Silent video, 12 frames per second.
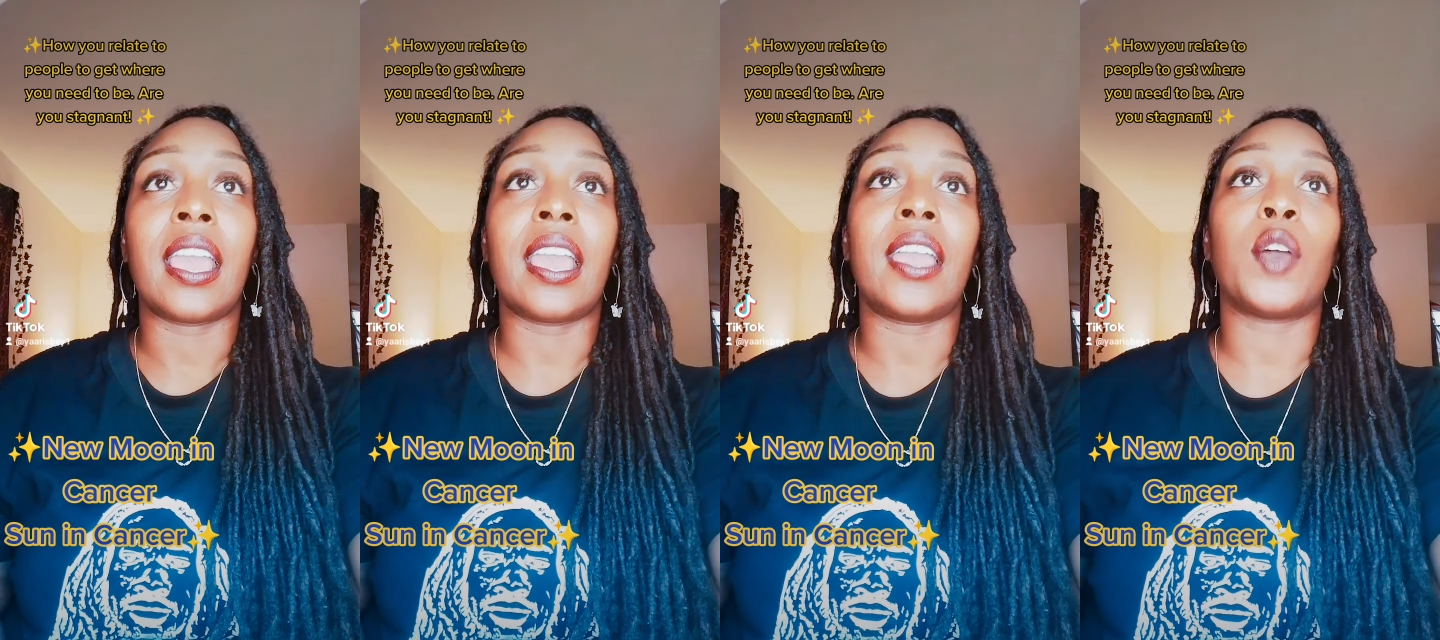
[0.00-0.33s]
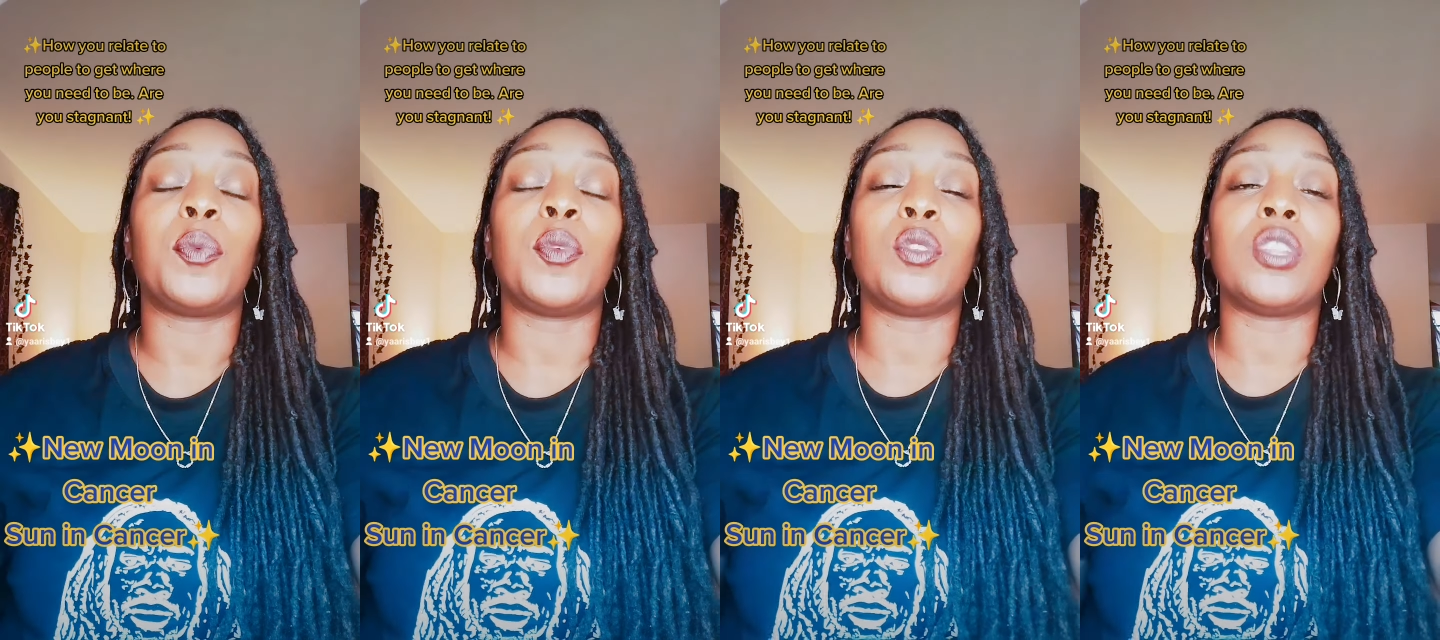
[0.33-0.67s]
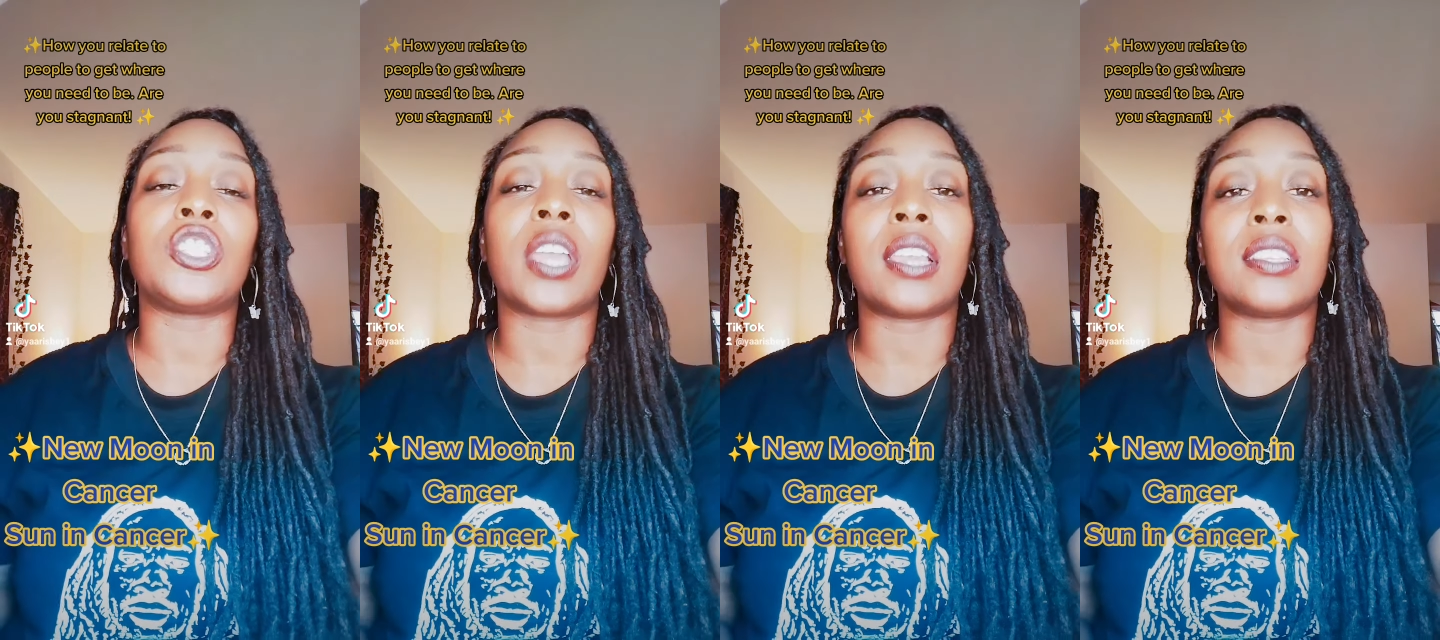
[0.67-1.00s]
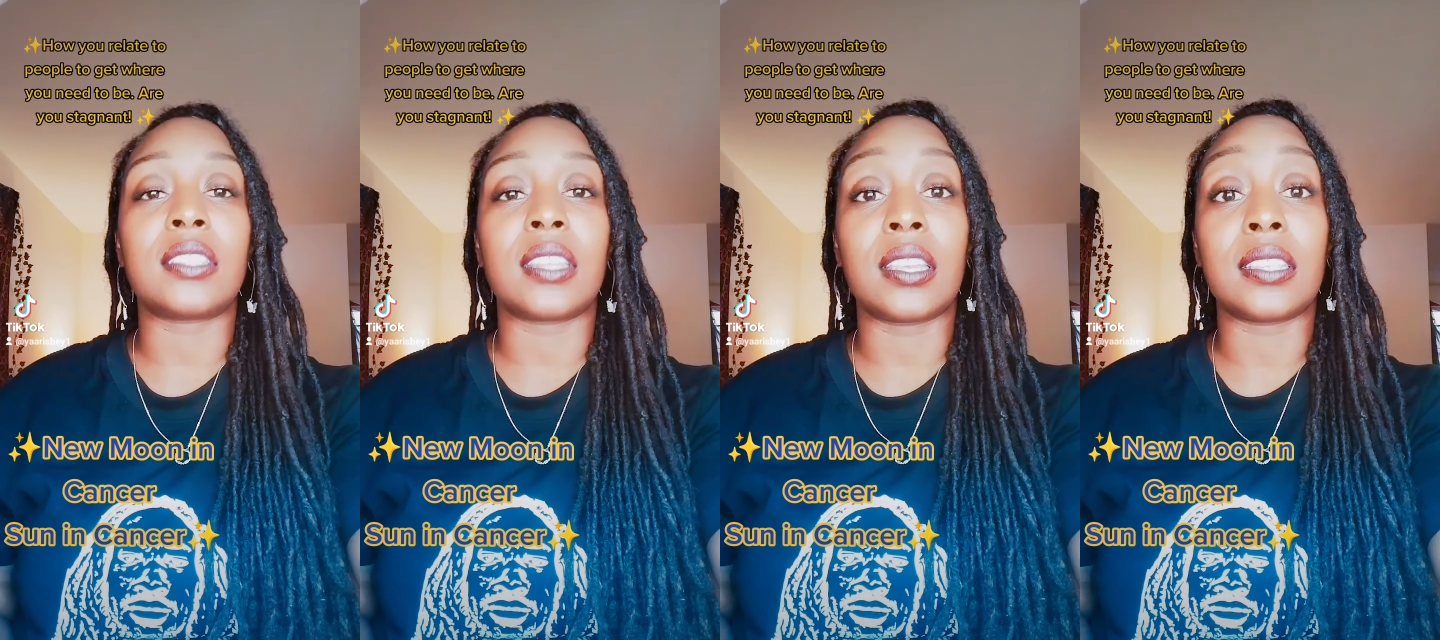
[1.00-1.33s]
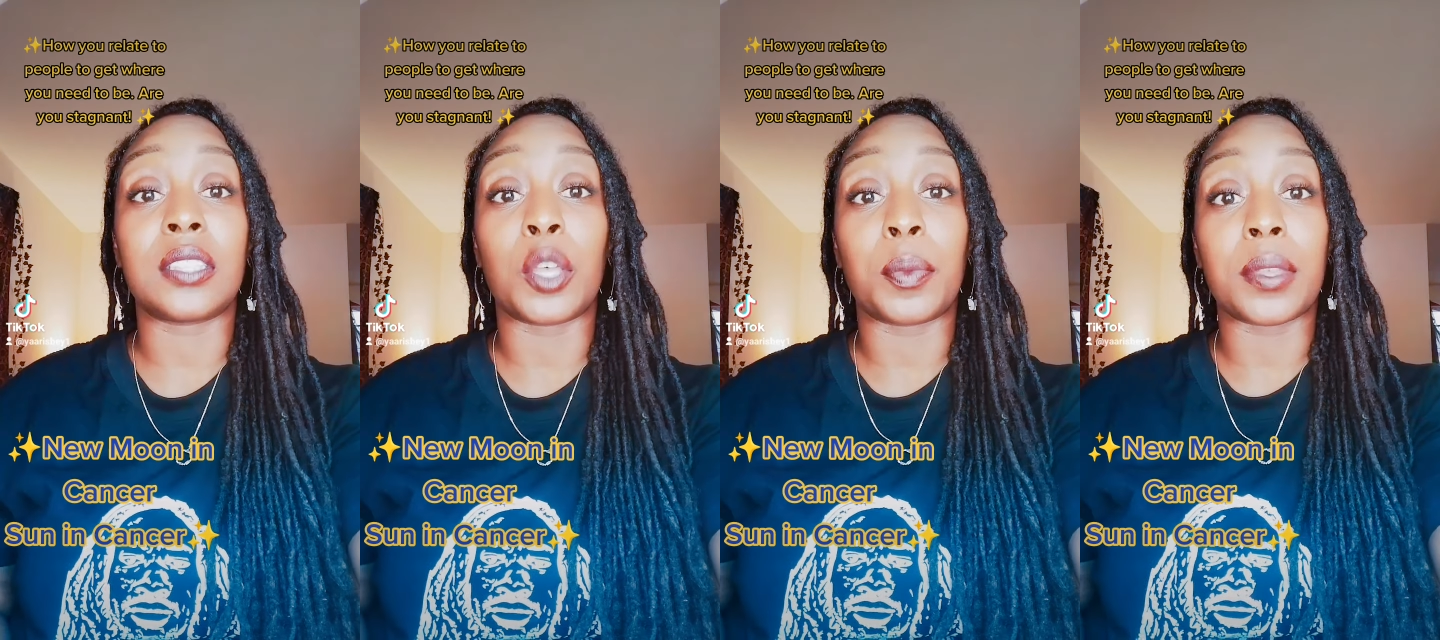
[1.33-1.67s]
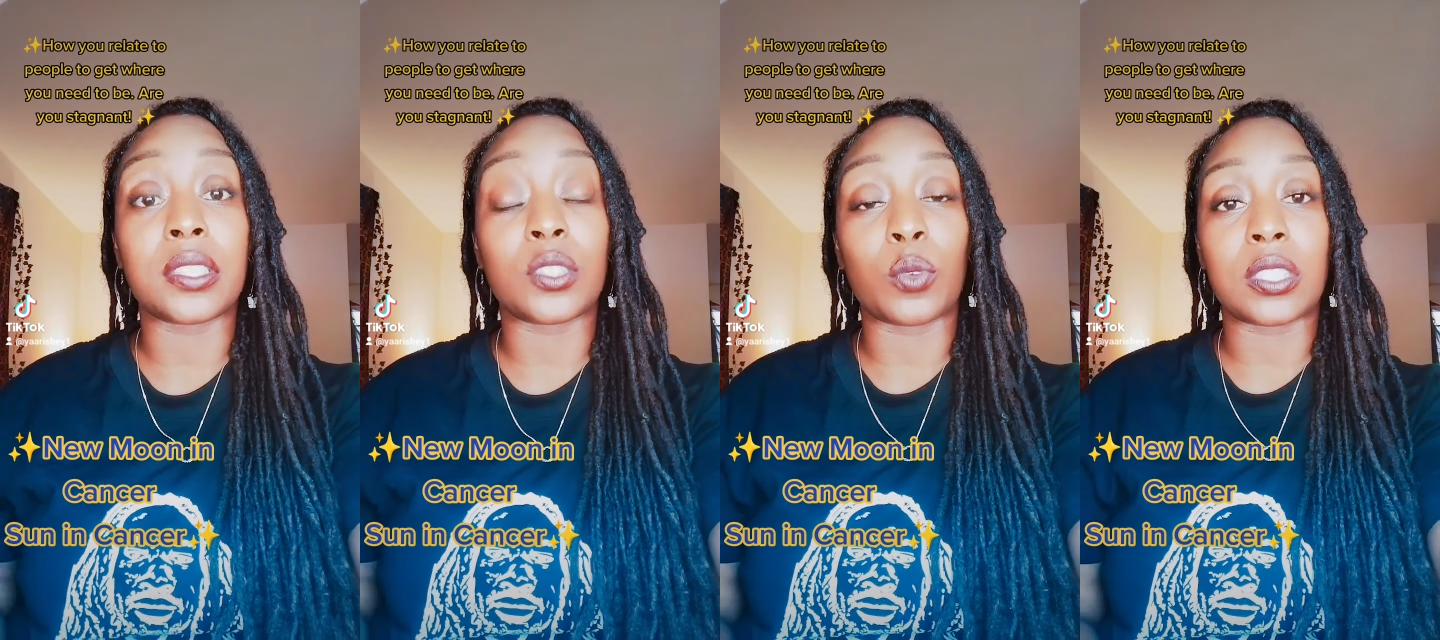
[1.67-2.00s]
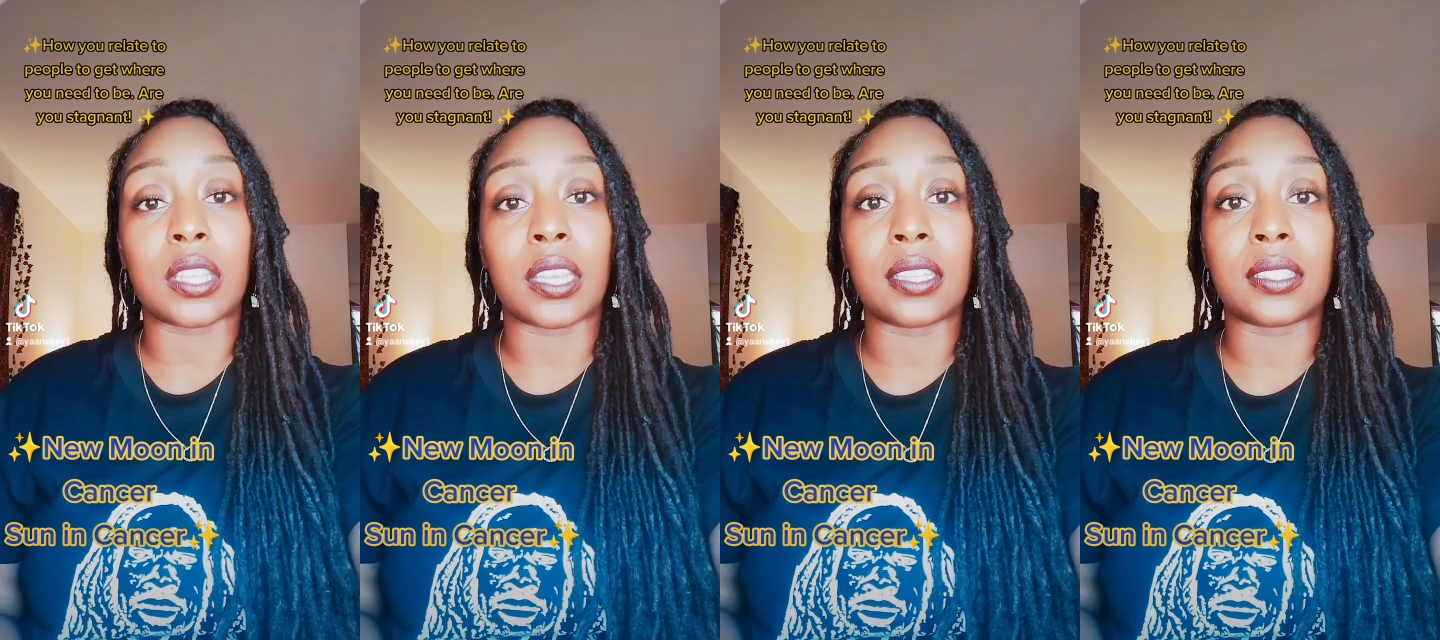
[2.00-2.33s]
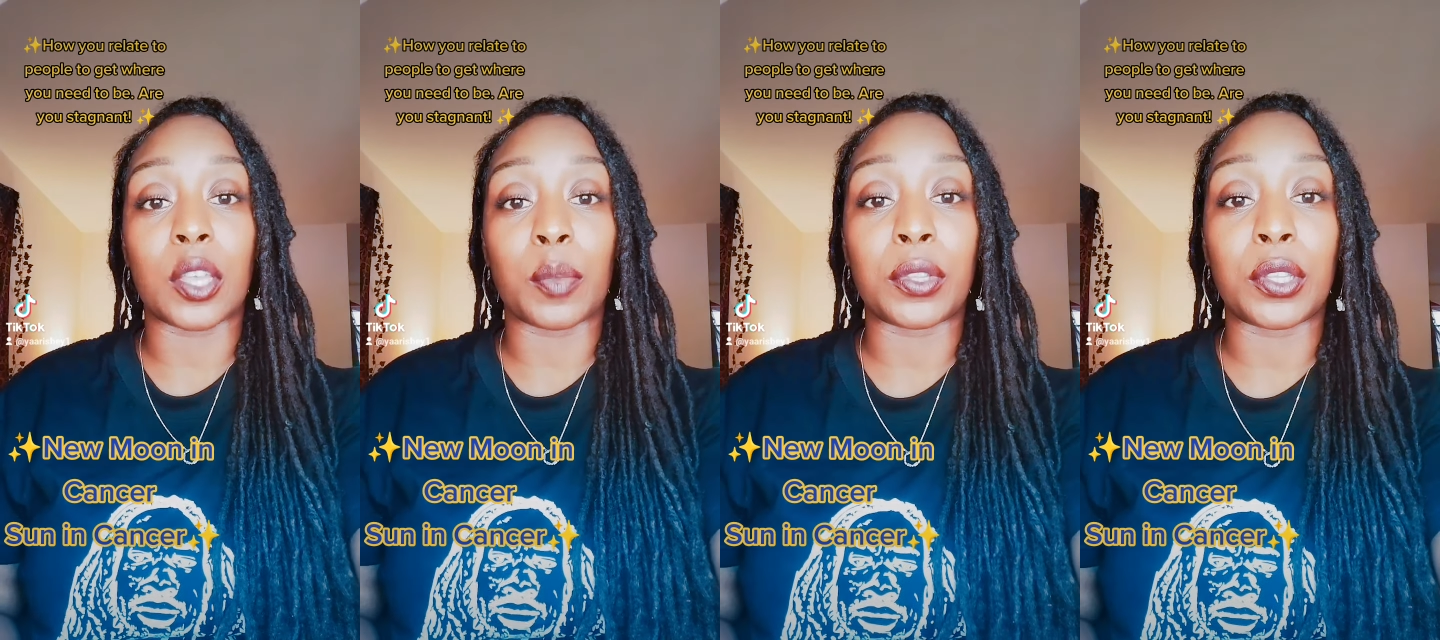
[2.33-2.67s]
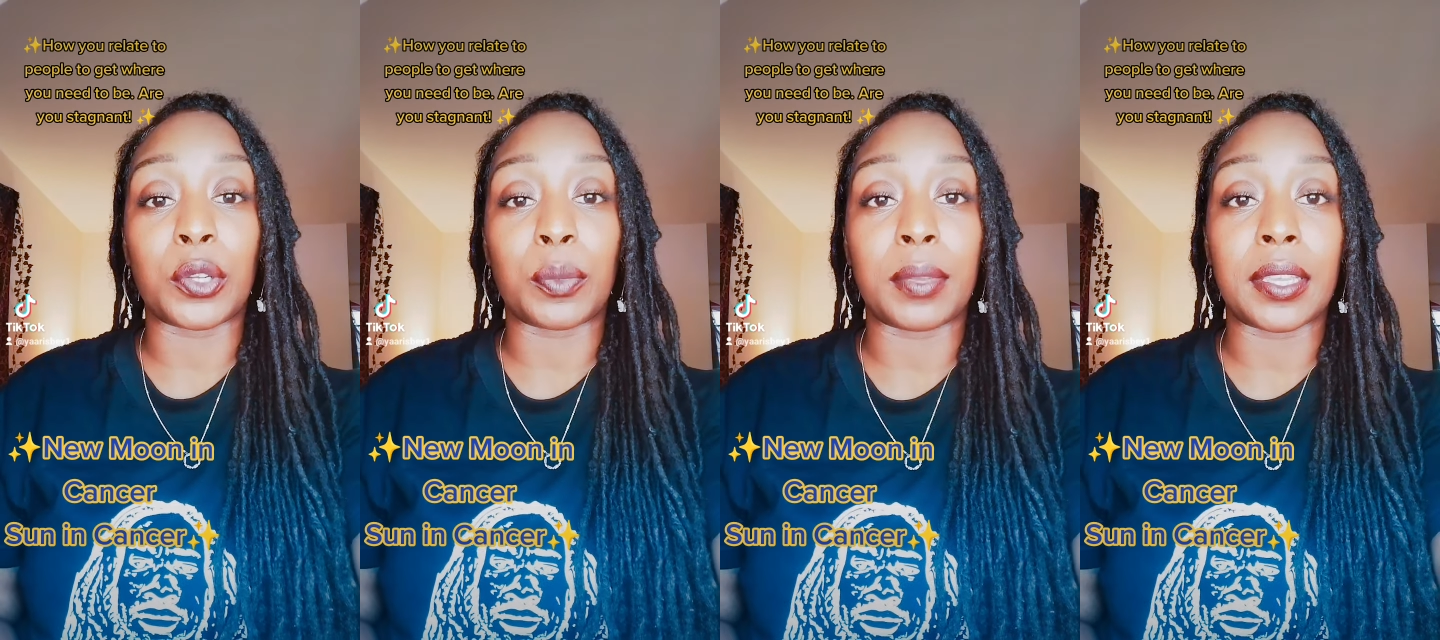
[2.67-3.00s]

and help you to change things up and switch things up a little